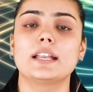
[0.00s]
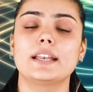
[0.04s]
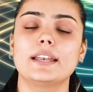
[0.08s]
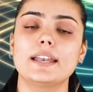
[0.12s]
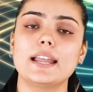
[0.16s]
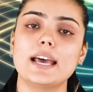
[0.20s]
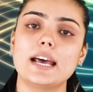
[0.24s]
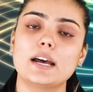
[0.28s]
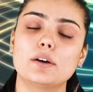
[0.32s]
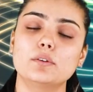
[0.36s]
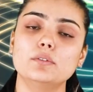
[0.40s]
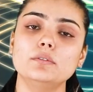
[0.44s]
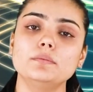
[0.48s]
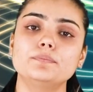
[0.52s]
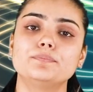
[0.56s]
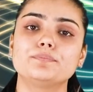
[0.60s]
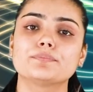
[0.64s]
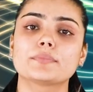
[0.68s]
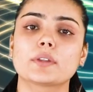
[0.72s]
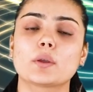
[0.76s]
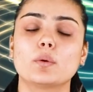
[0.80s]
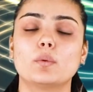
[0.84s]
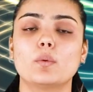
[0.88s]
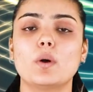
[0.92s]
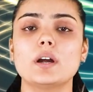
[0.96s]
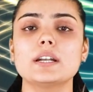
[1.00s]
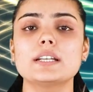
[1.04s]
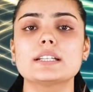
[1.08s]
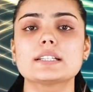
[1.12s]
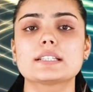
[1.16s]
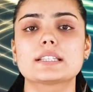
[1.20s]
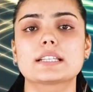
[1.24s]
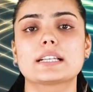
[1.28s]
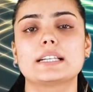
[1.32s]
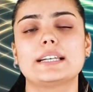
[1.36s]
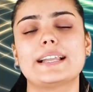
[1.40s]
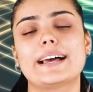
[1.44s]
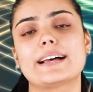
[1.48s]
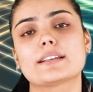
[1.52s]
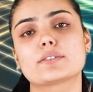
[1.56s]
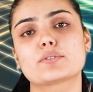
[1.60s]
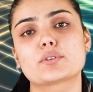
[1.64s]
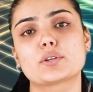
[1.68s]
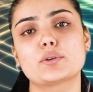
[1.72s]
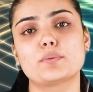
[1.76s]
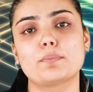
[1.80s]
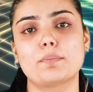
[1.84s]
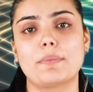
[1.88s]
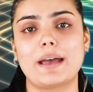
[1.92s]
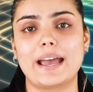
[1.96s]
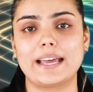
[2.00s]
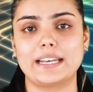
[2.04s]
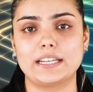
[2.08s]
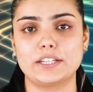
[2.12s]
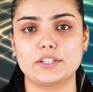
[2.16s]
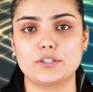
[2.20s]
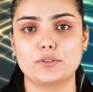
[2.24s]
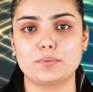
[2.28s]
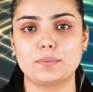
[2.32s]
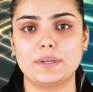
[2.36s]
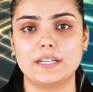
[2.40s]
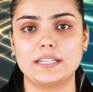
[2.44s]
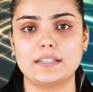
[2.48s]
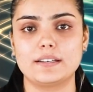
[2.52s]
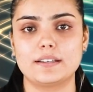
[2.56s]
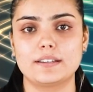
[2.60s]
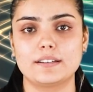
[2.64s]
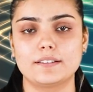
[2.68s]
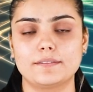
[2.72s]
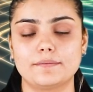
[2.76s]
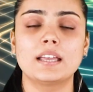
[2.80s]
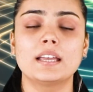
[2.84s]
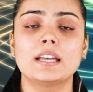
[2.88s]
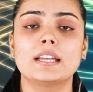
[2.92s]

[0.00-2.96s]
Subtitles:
Now, what is classroom management?